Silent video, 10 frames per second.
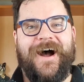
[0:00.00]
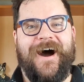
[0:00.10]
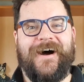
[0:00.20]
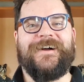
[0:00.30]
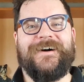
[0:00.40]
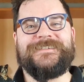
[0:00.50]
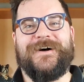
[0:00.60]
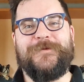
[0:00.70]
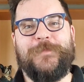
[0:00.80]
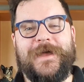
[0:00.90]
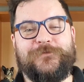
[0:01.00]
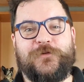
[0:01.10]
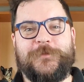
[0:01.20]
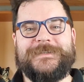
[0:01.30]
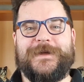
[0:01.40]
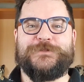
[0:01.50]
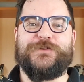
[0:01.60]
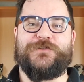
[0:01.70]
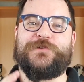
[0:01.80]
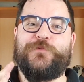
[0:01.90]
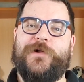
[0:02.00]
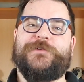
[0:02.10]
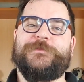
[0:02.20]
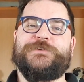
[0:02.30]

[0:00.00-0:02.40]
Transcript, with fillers: Hi guys, I'm Ben from Adaptalux and welcome